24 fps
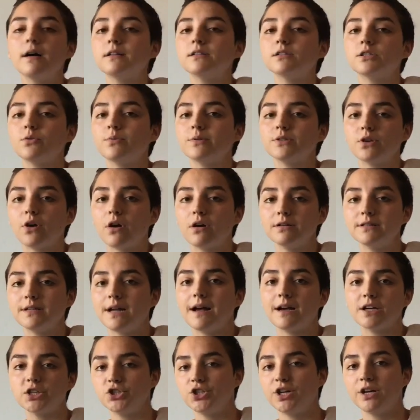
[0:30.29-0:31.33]
and so it's hard to
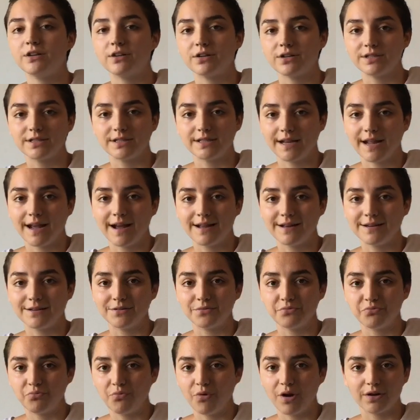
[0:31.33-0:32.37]
actually understand
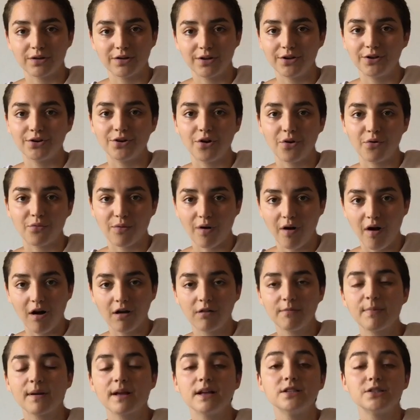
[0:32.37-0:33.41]
what could go
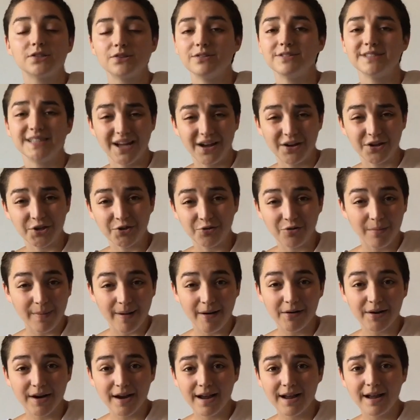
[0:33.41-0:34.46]
wrong because they'll tell you
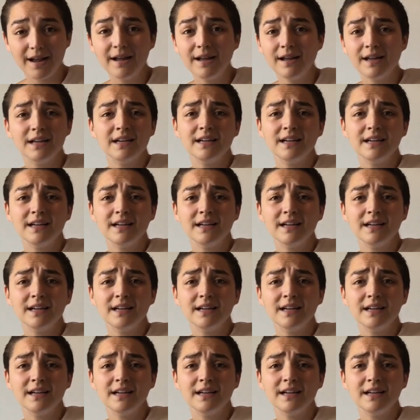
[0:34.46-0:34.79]
about it